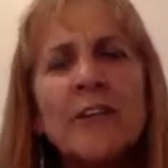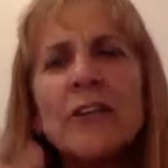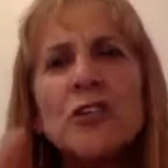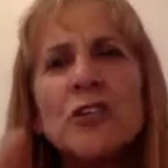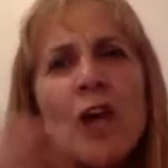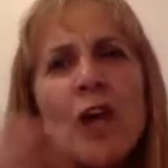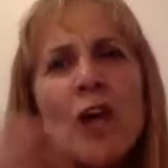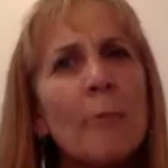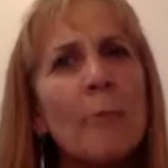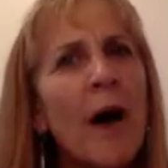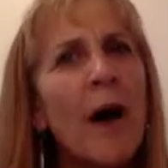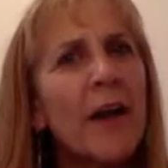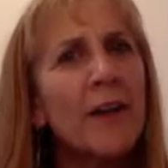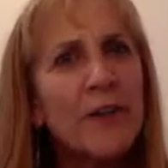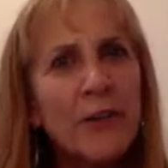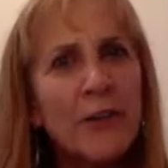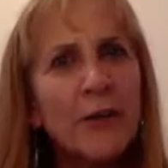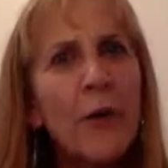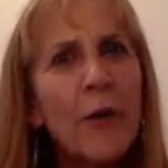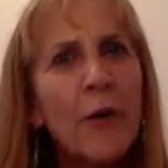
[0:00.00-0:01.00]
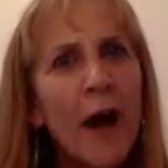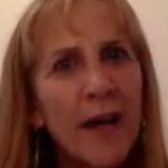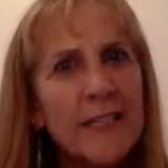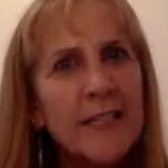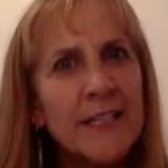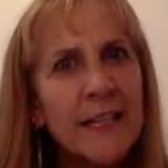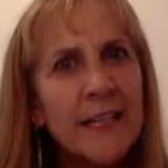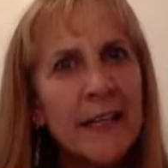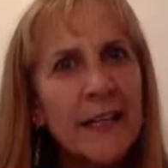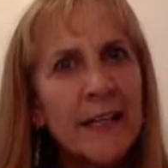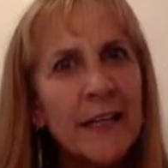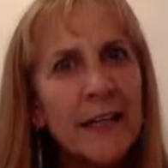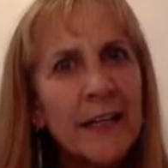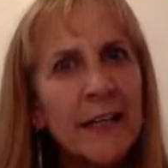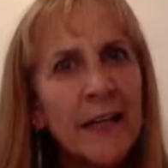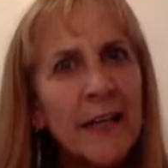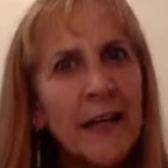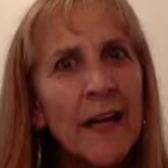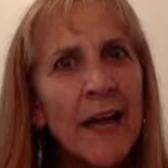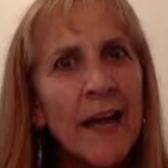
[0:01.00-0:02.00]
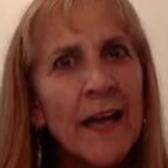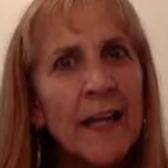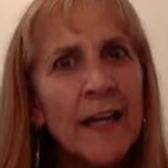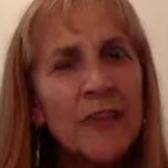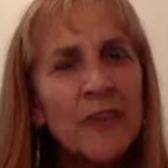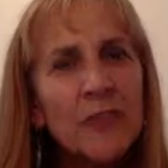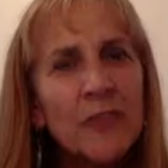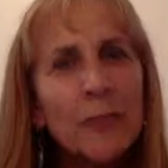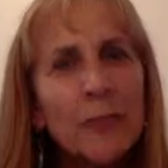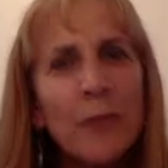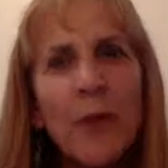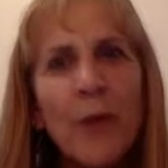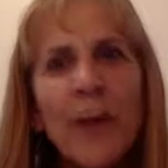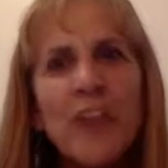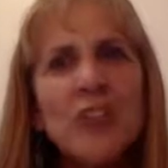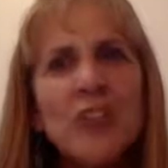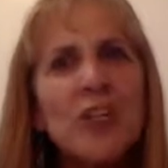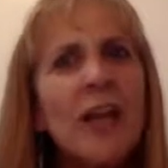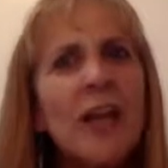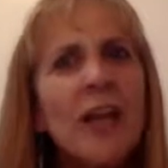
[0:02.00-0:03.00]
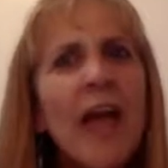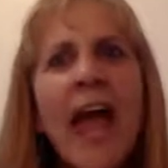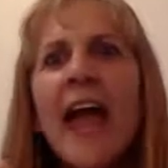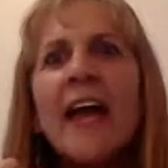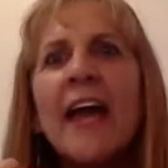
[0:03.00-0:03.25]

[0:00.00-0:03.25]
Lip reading: to jump on a new idea and inspiration